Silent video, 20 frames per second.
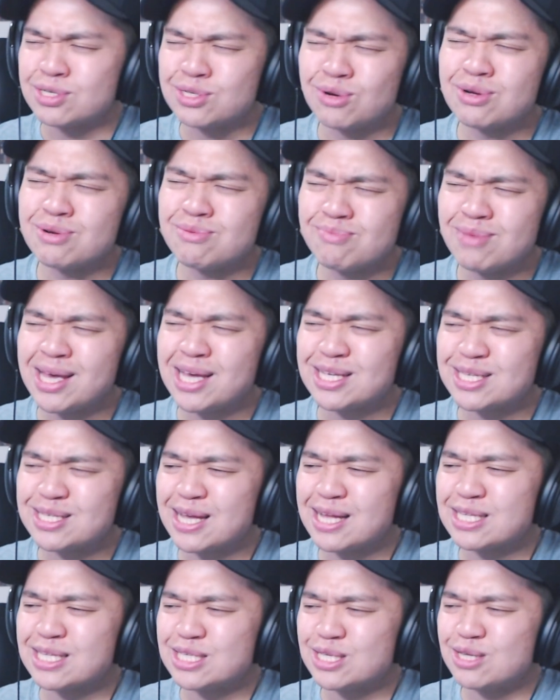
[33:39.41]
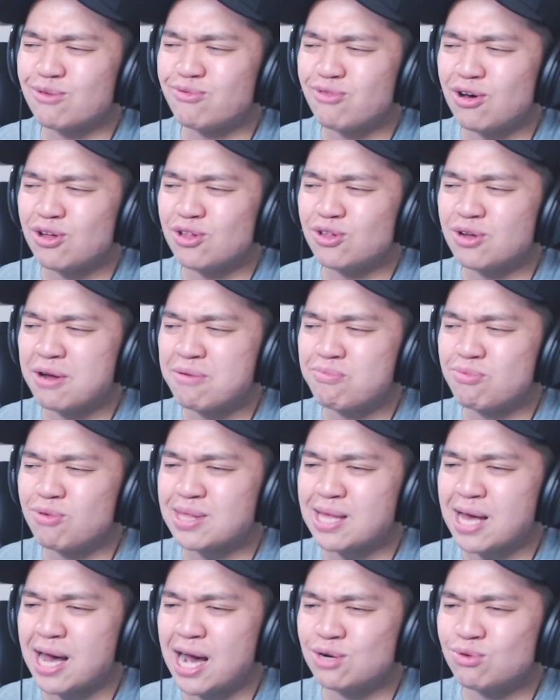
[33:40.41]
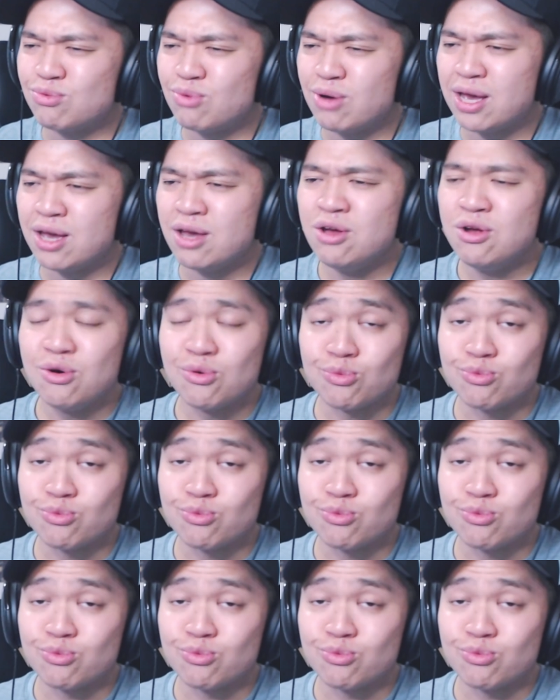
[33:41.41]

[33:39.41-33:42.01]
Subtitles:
So it makes sense to follow up with Hideaway